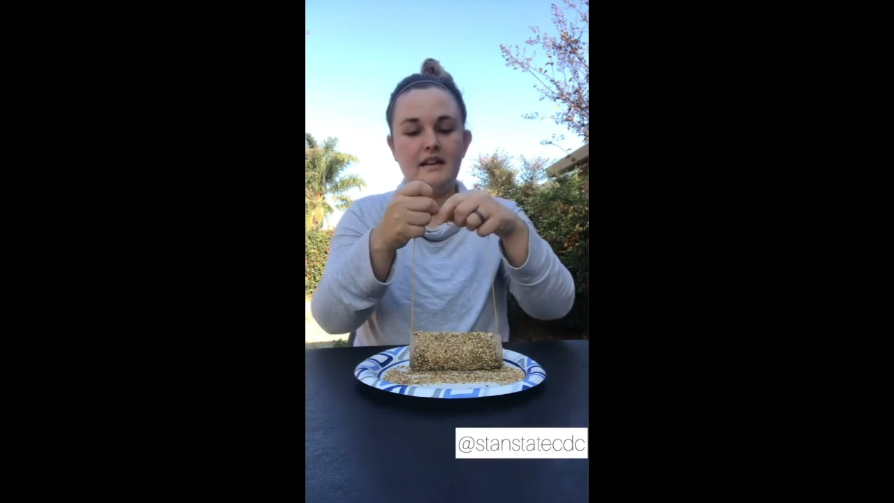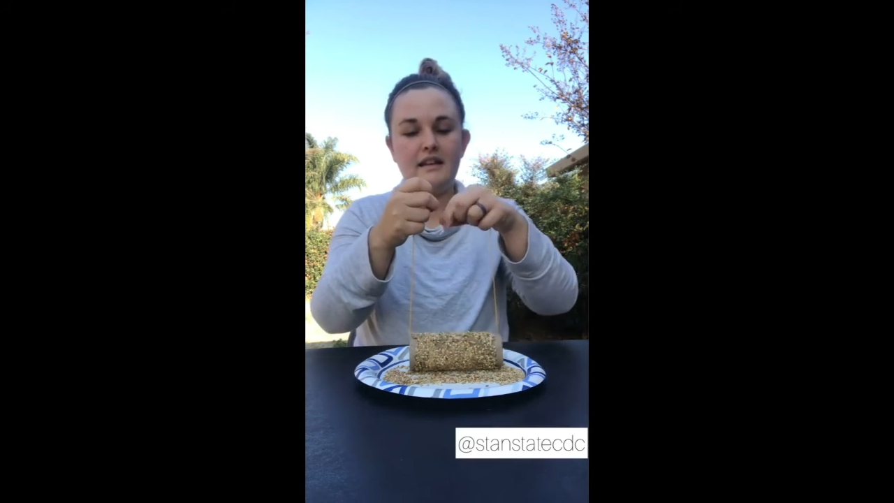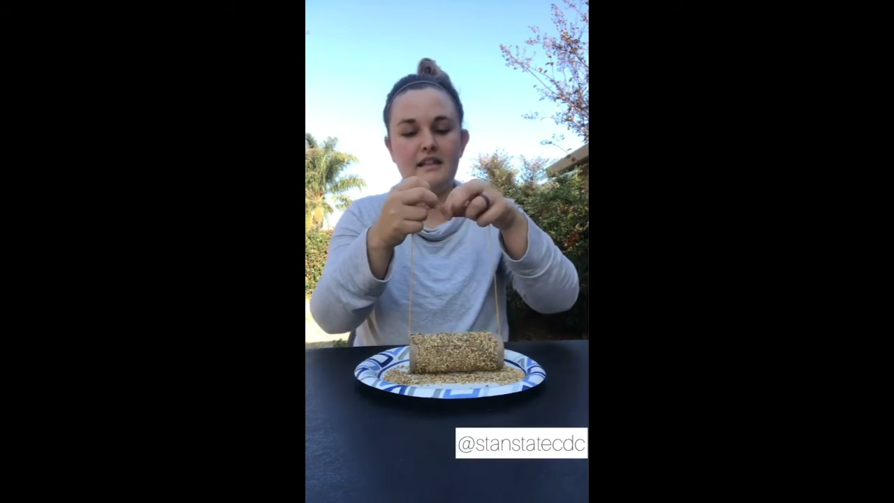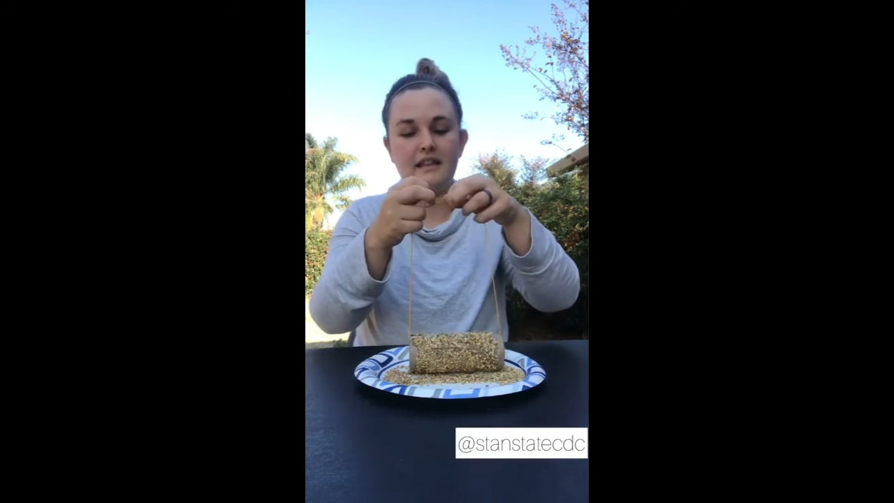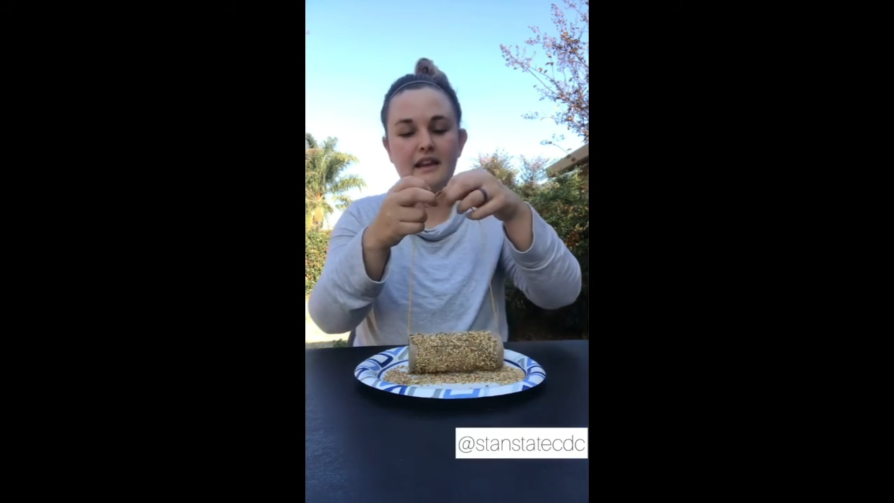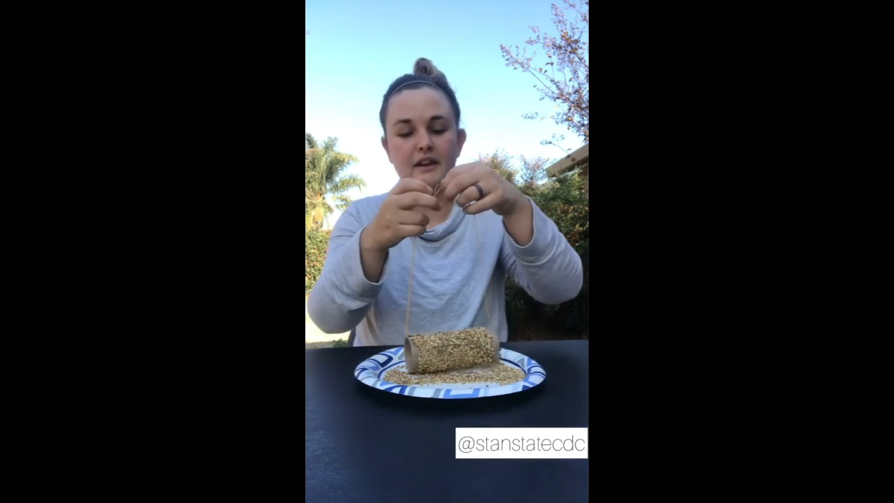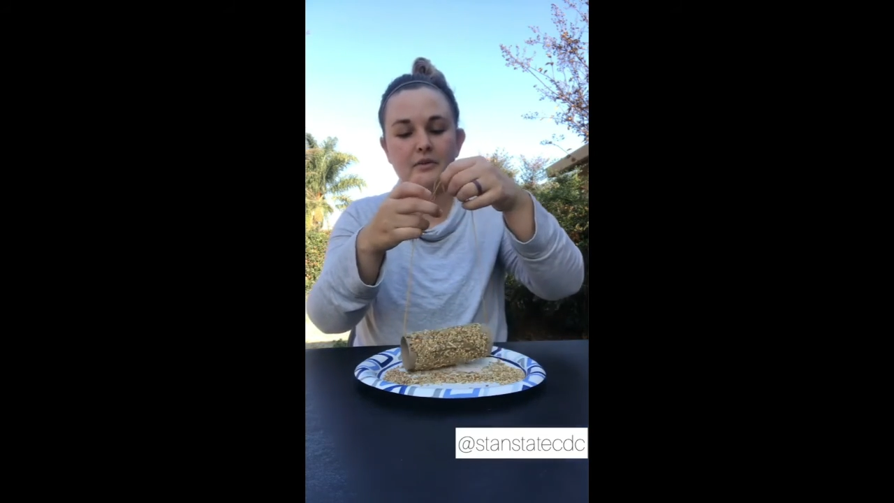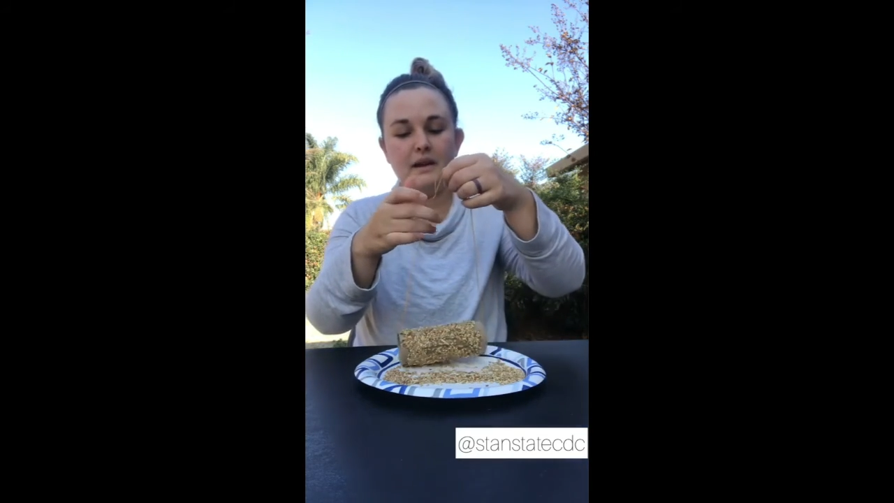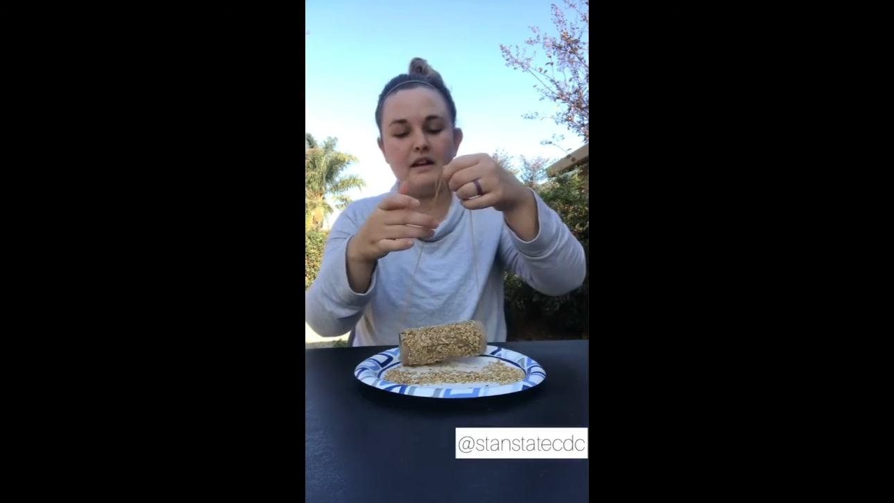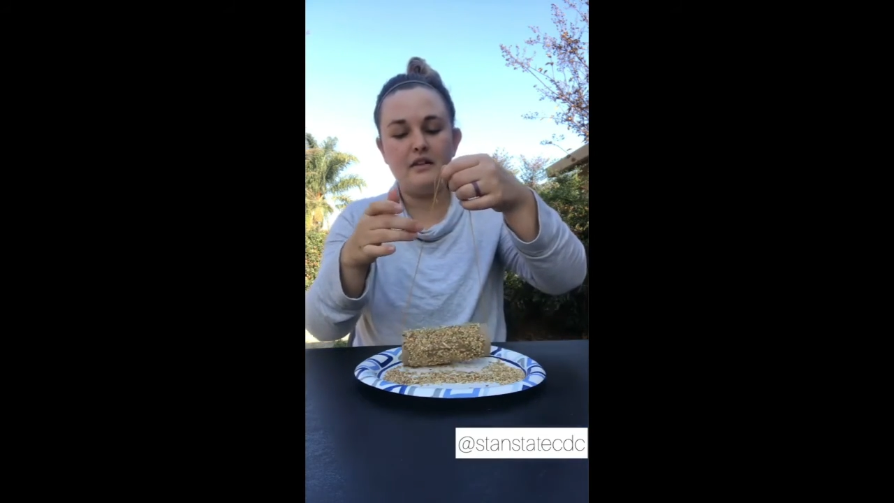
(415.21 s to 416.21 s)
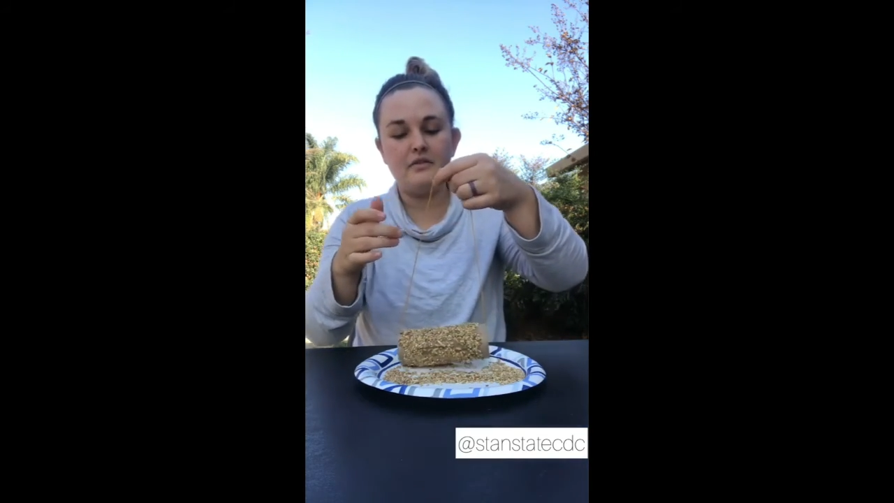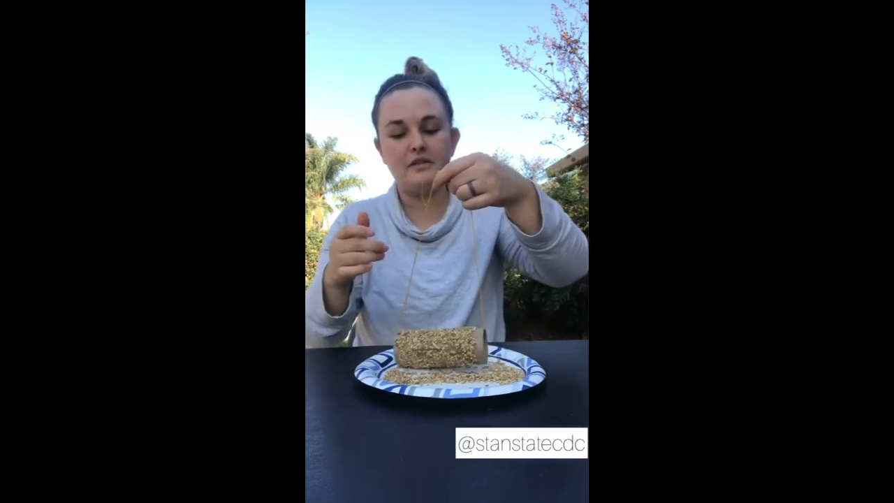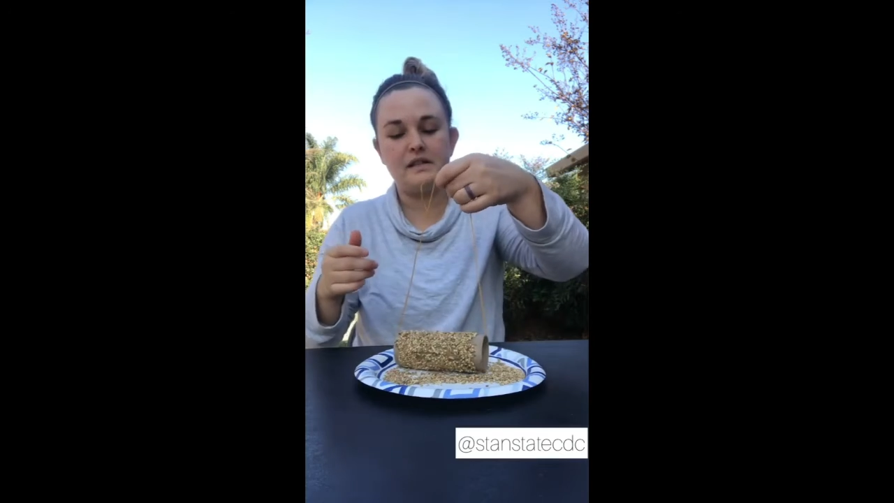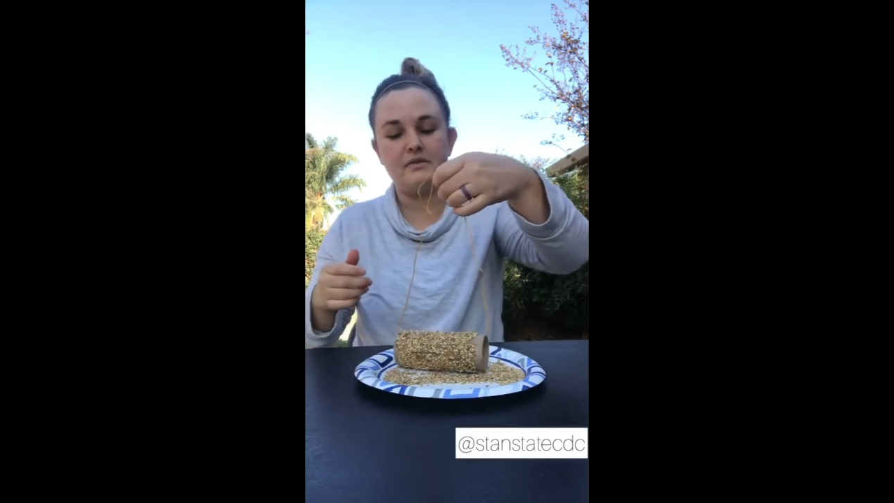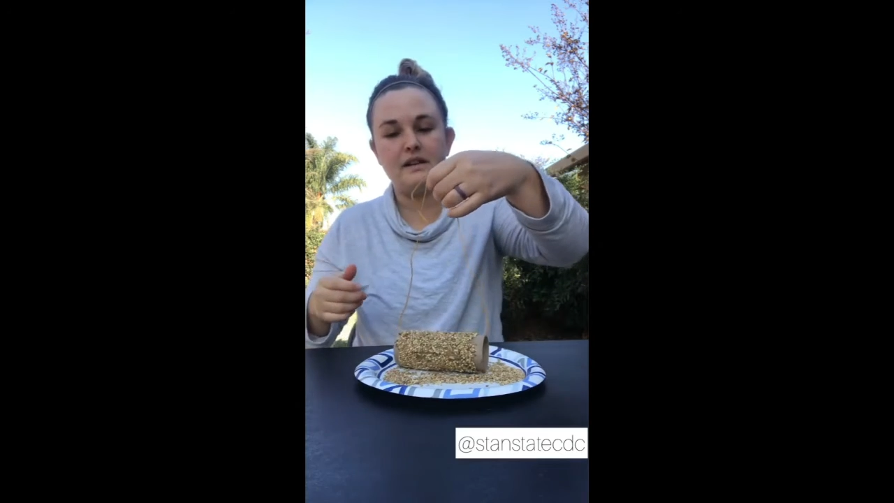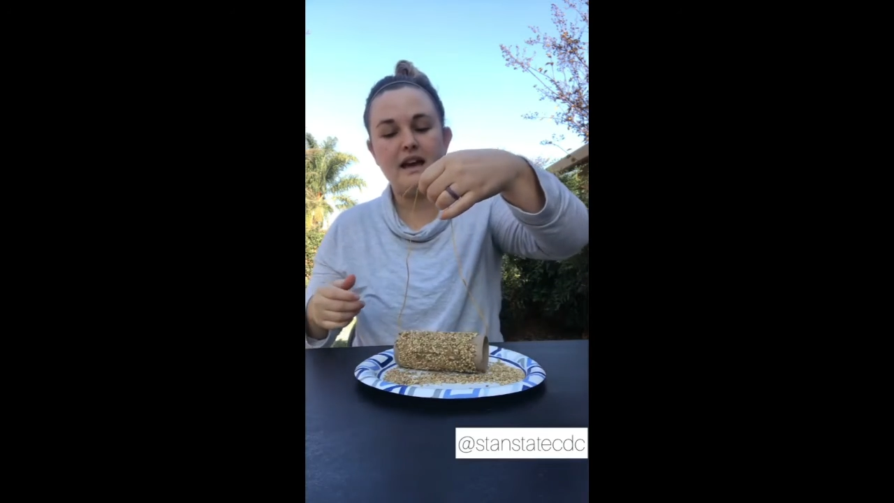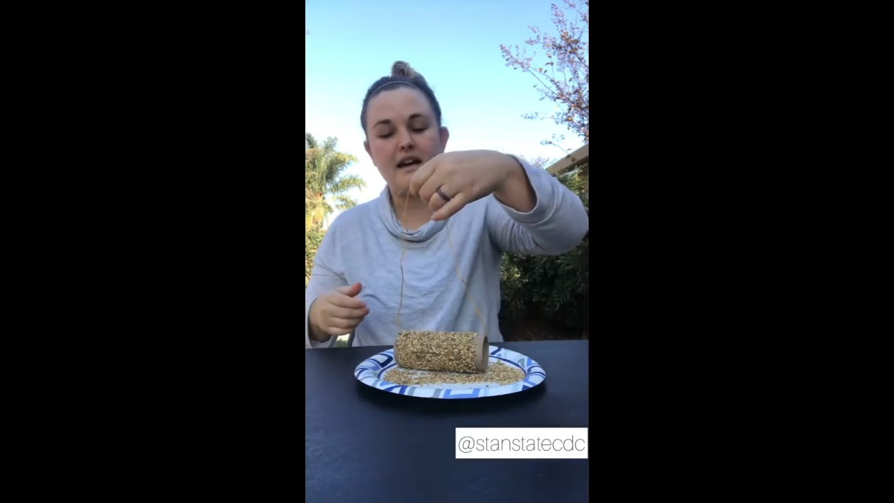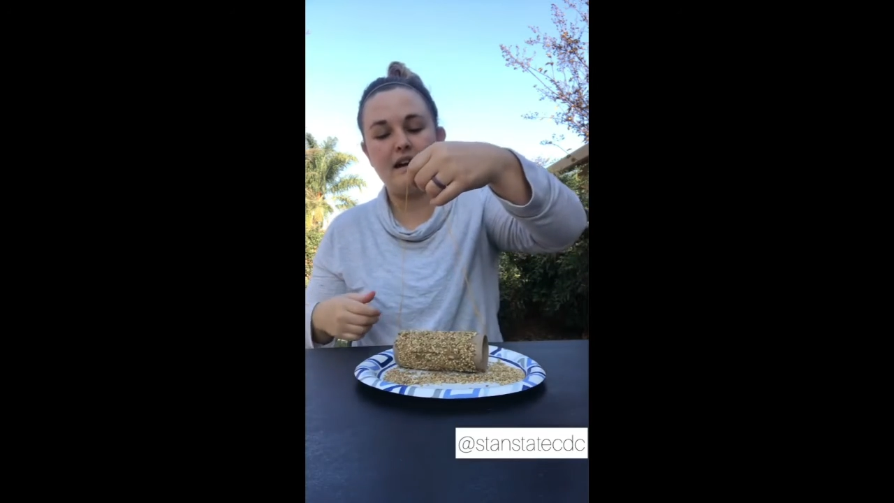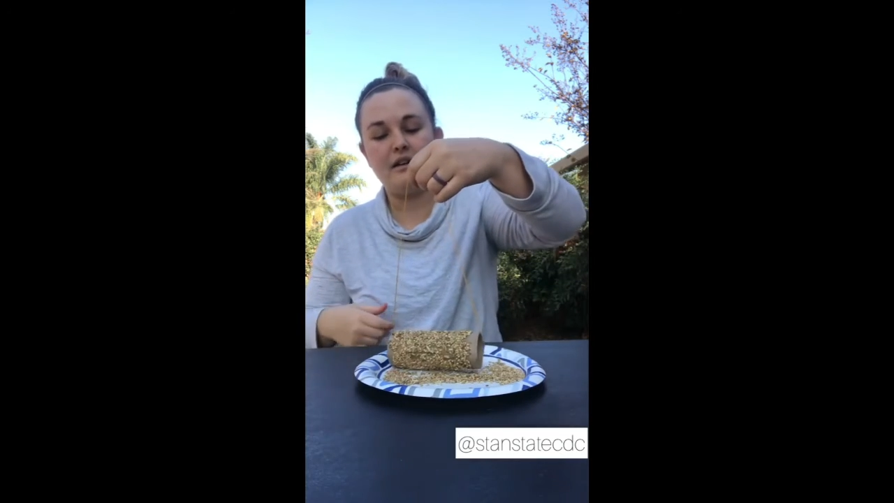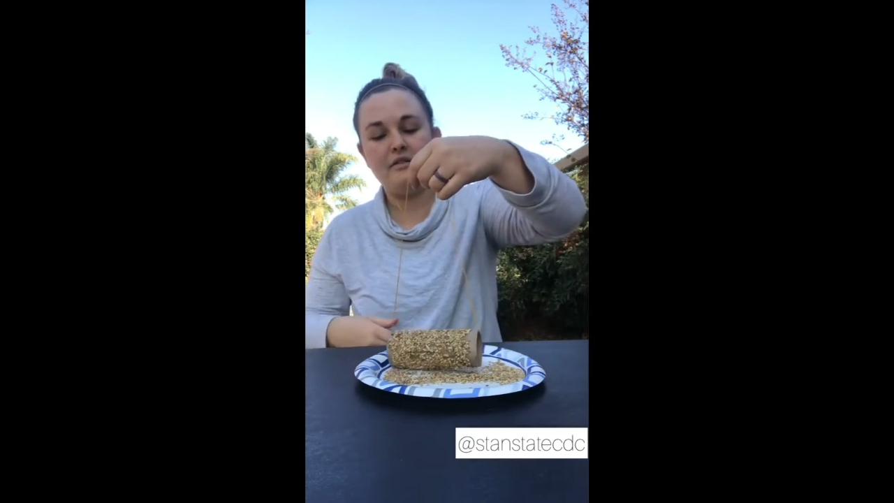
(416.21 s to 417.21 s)
there we go. So
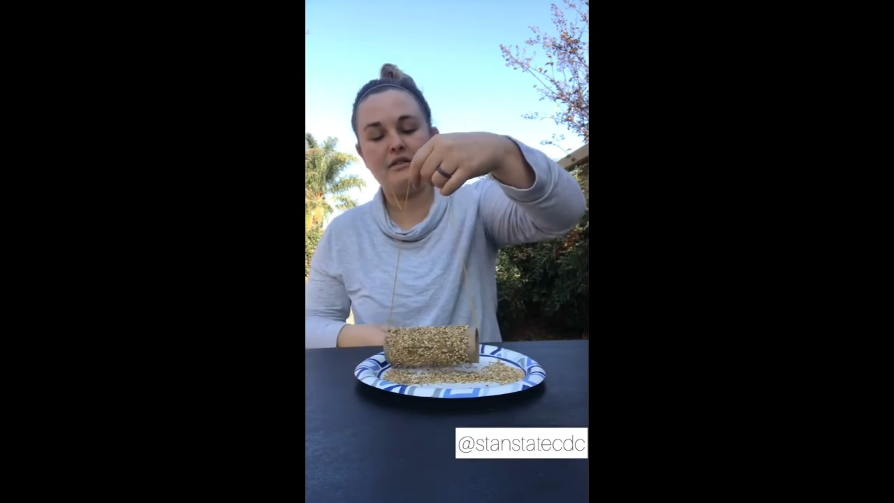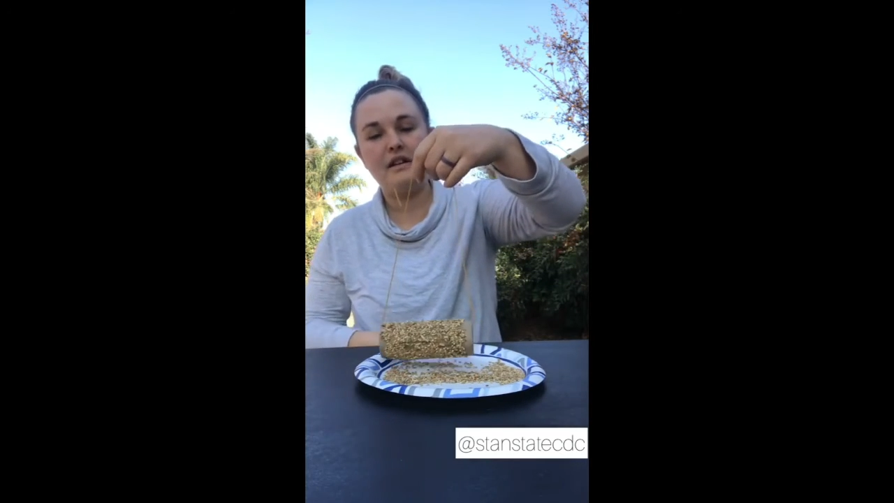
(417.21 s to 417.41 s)
now